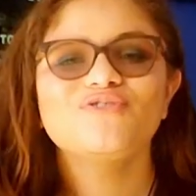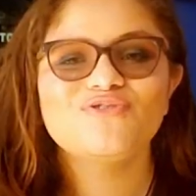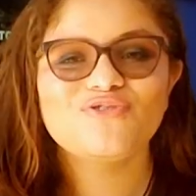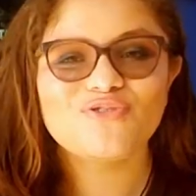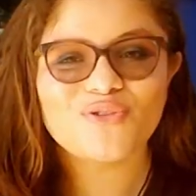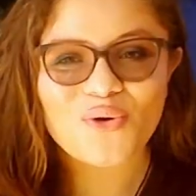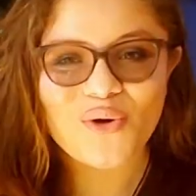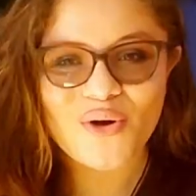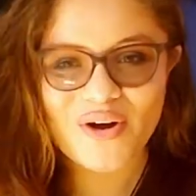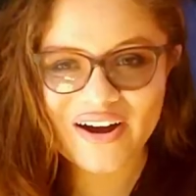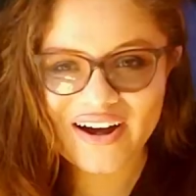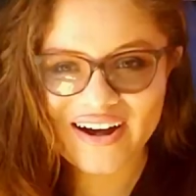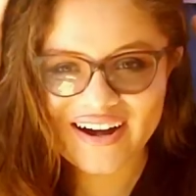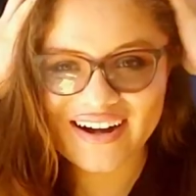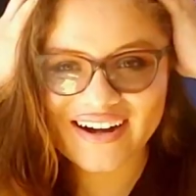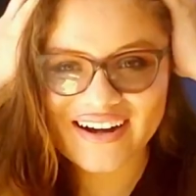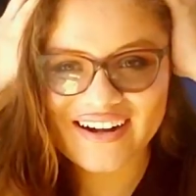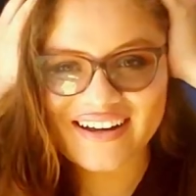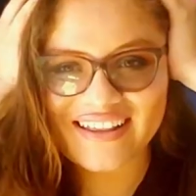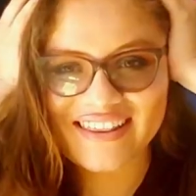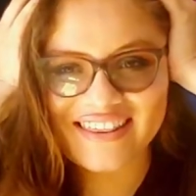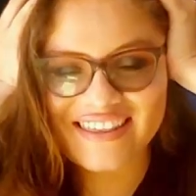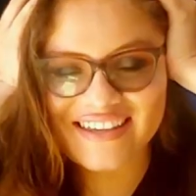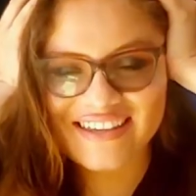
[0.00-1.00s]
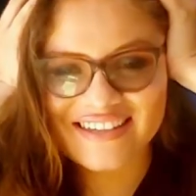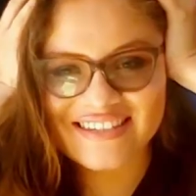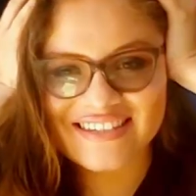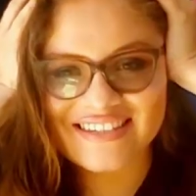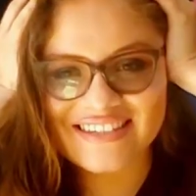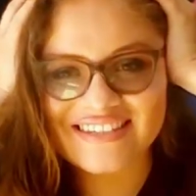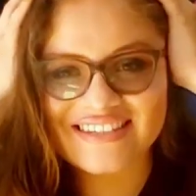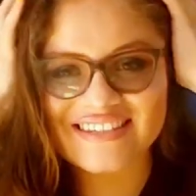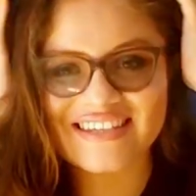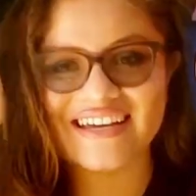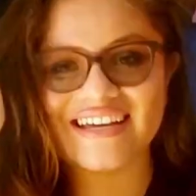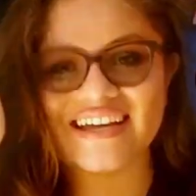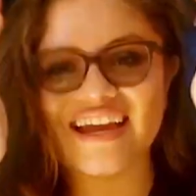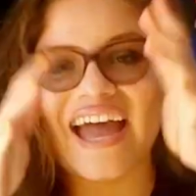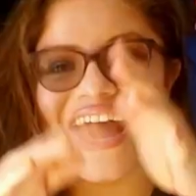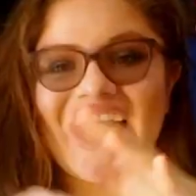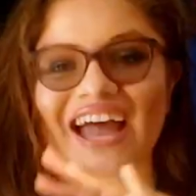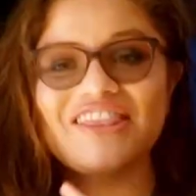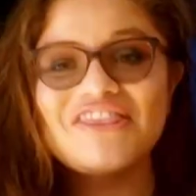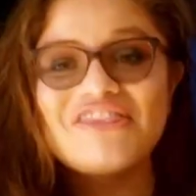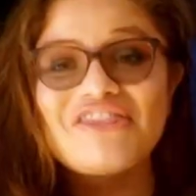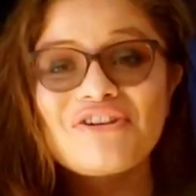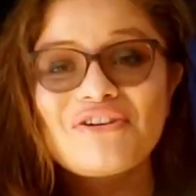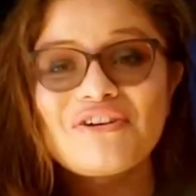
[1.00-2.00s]
for this, like,
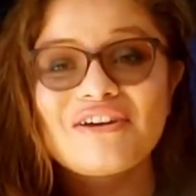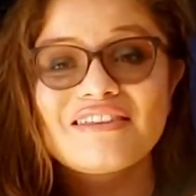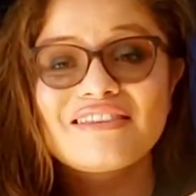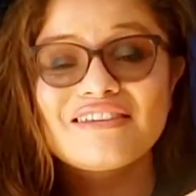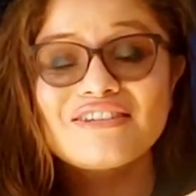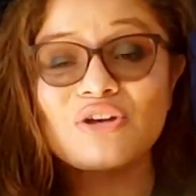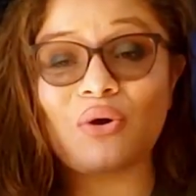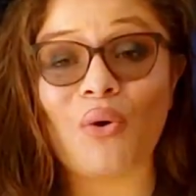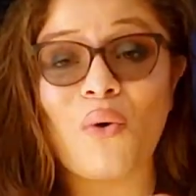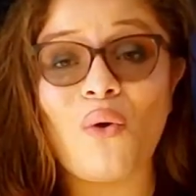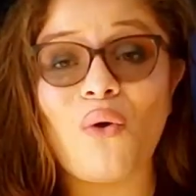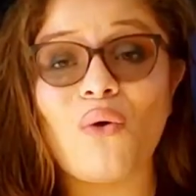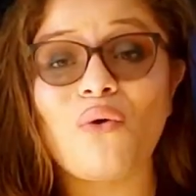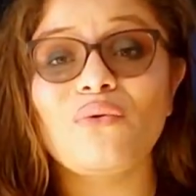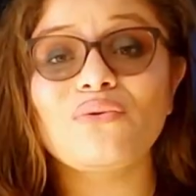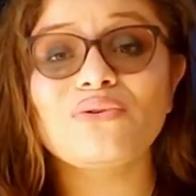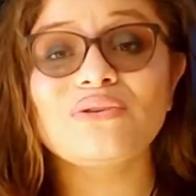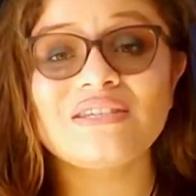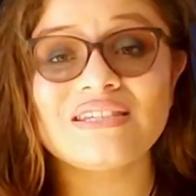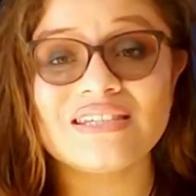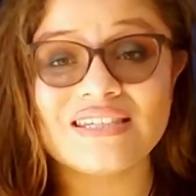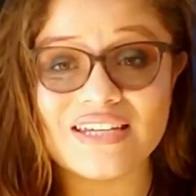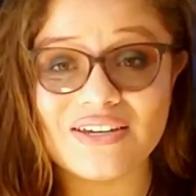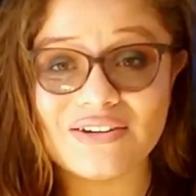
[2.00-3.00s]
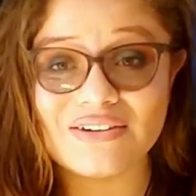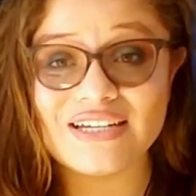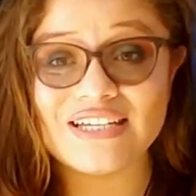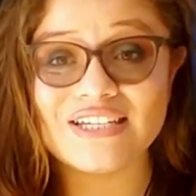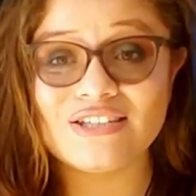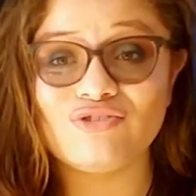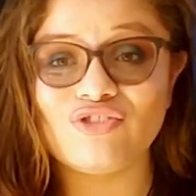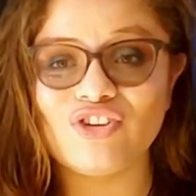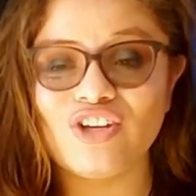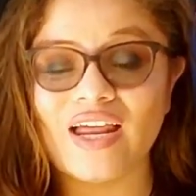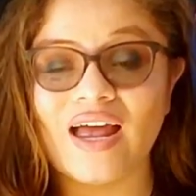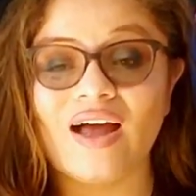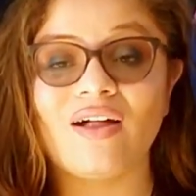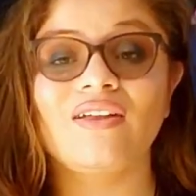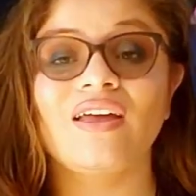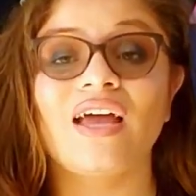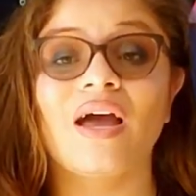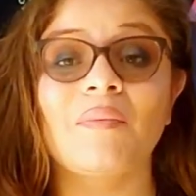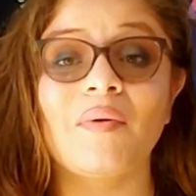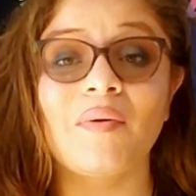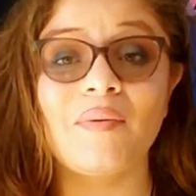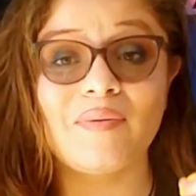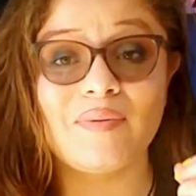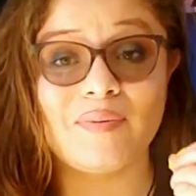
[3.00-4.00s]
during this whole series finale,
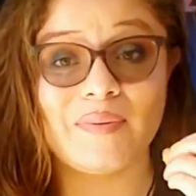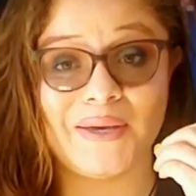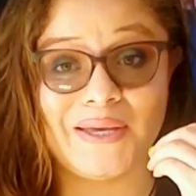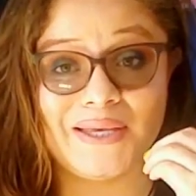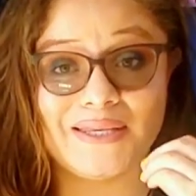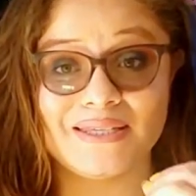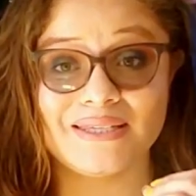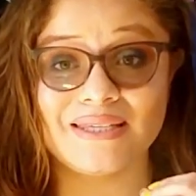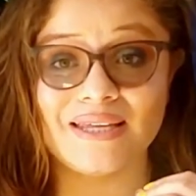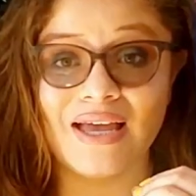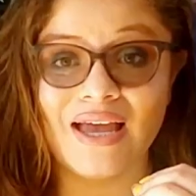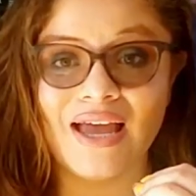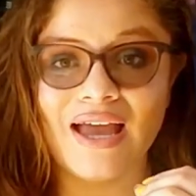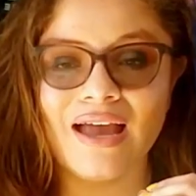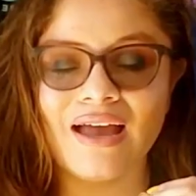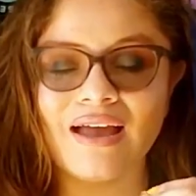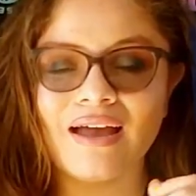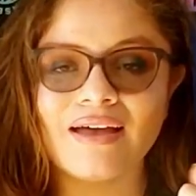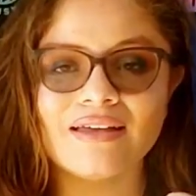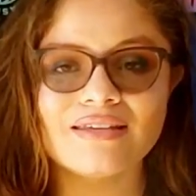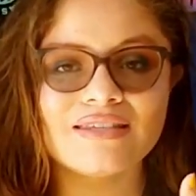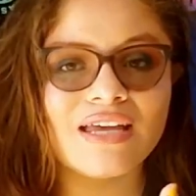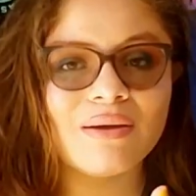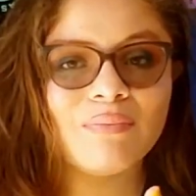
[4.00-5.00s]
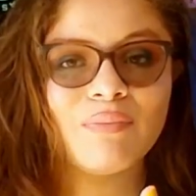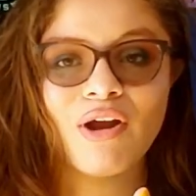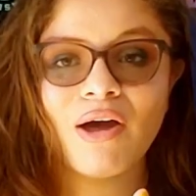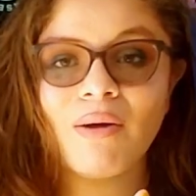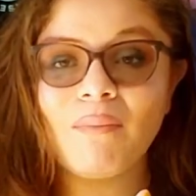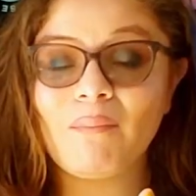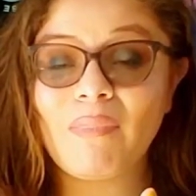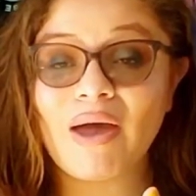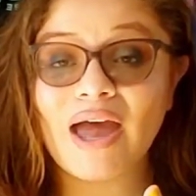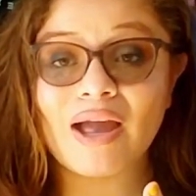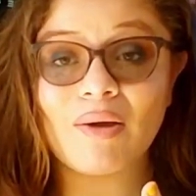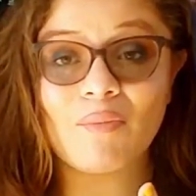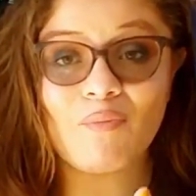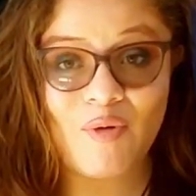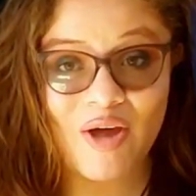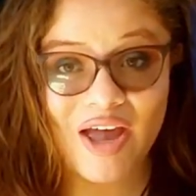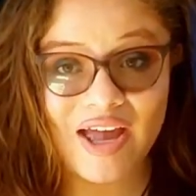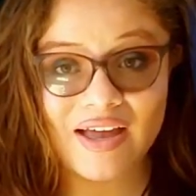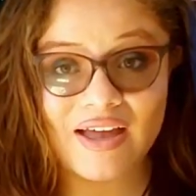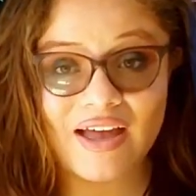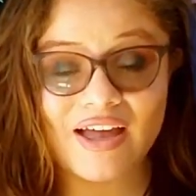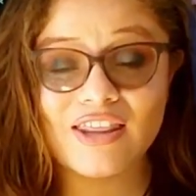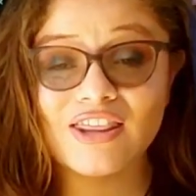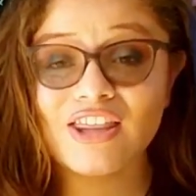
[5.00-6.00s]
I'm gonna be pissed. Because they brought back
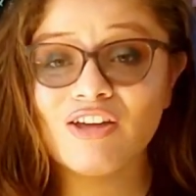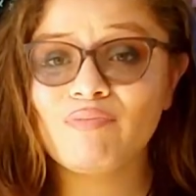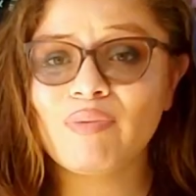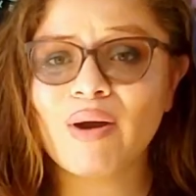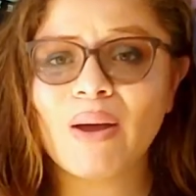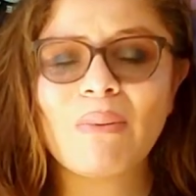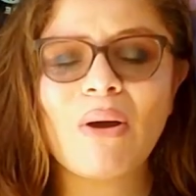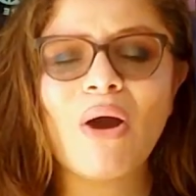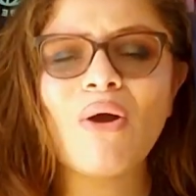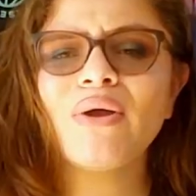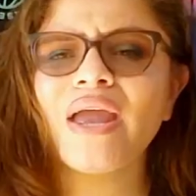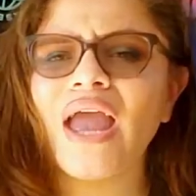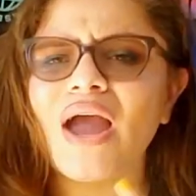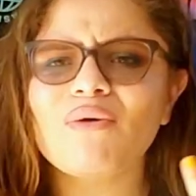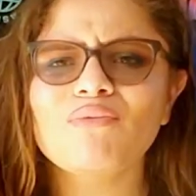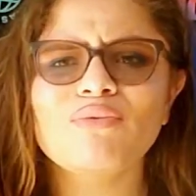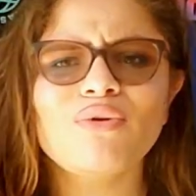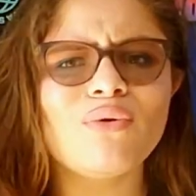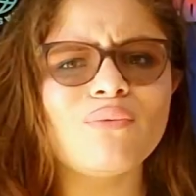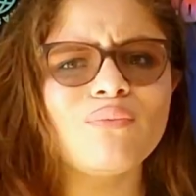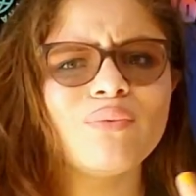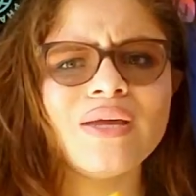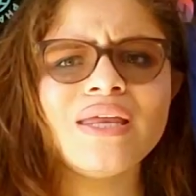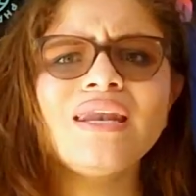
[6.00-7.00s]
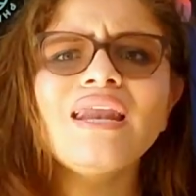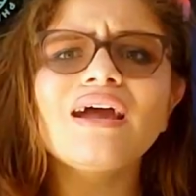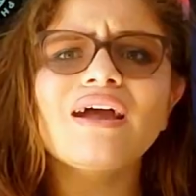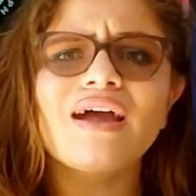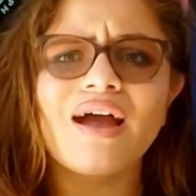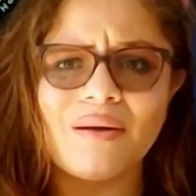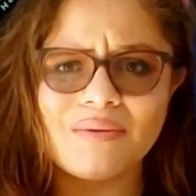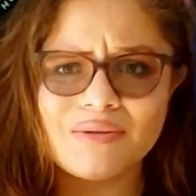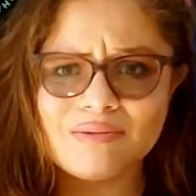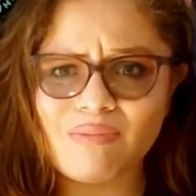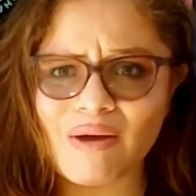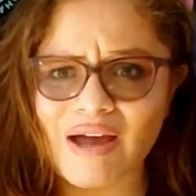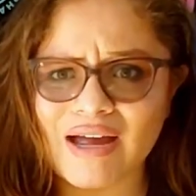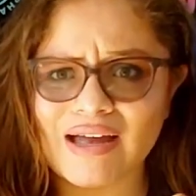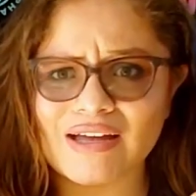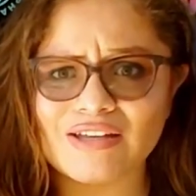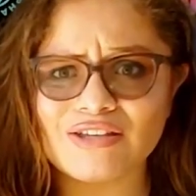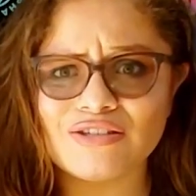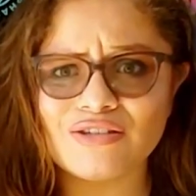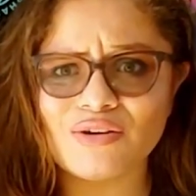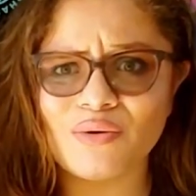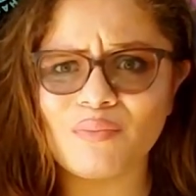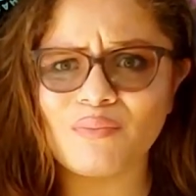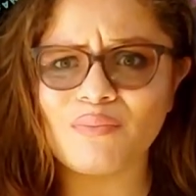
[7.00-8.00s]
Meg. Rowena comes back
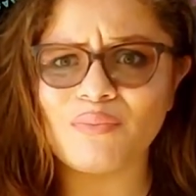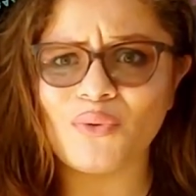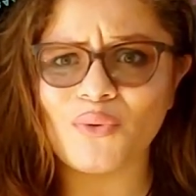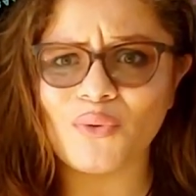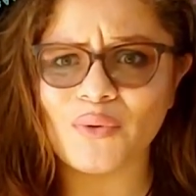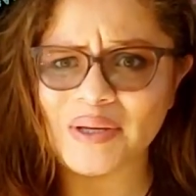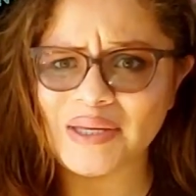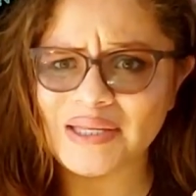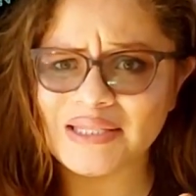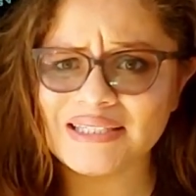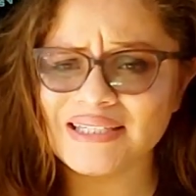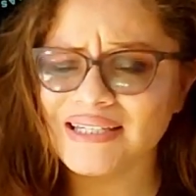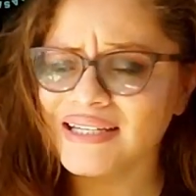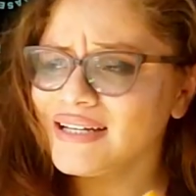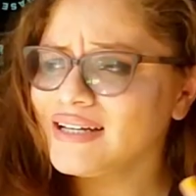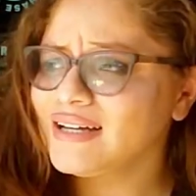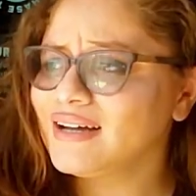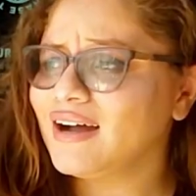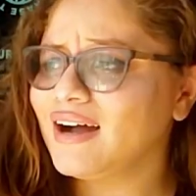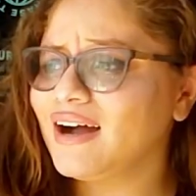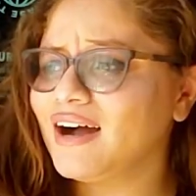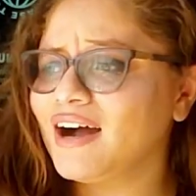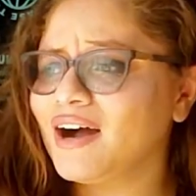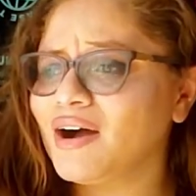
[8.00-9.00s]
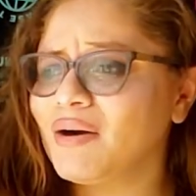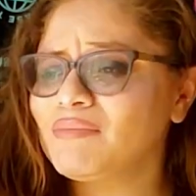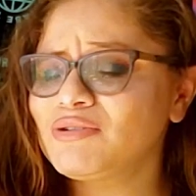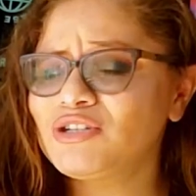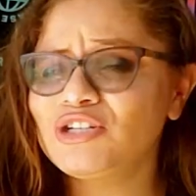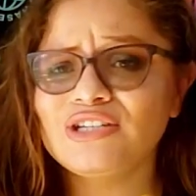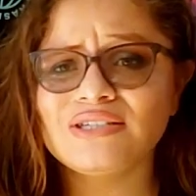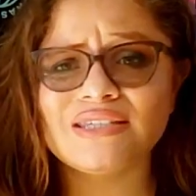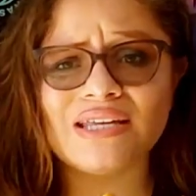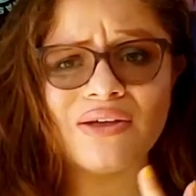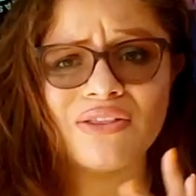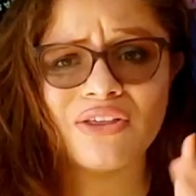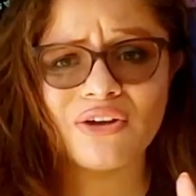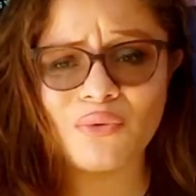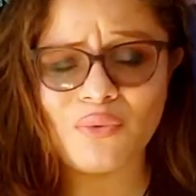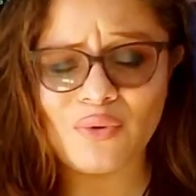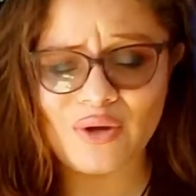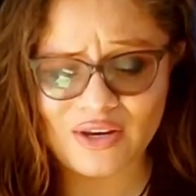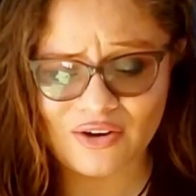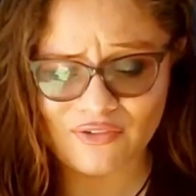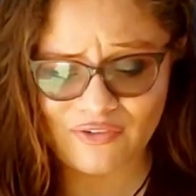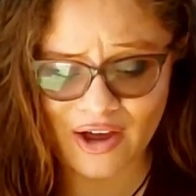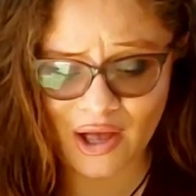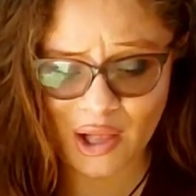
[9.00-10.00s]
at some point. She's now the
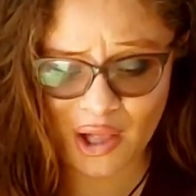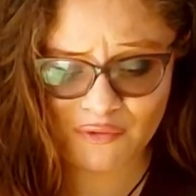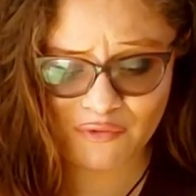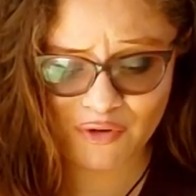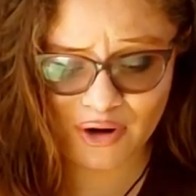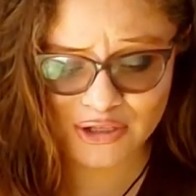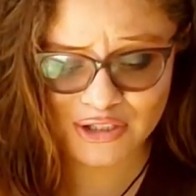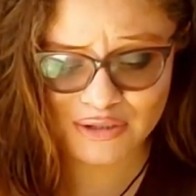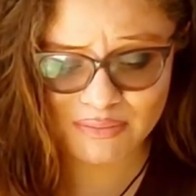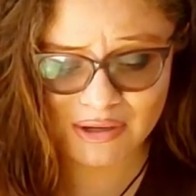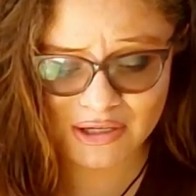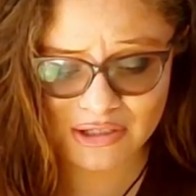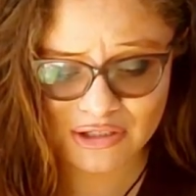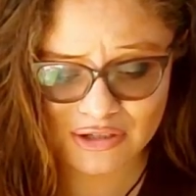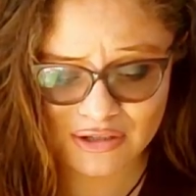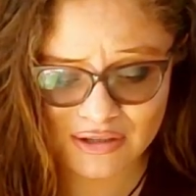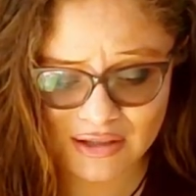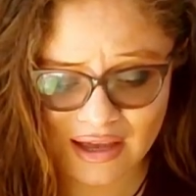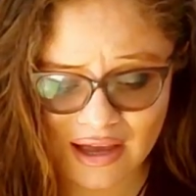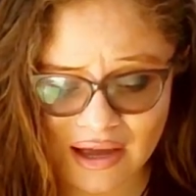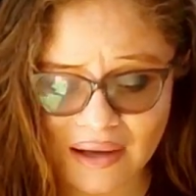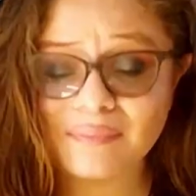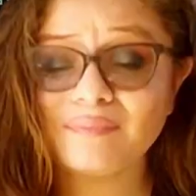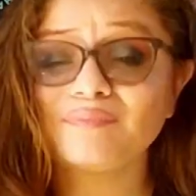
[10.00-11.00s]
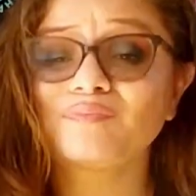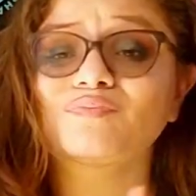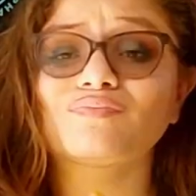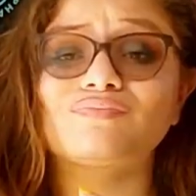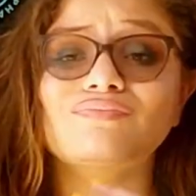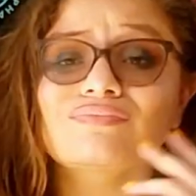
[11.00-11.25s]
Queen of Hell. I forgot to mention that.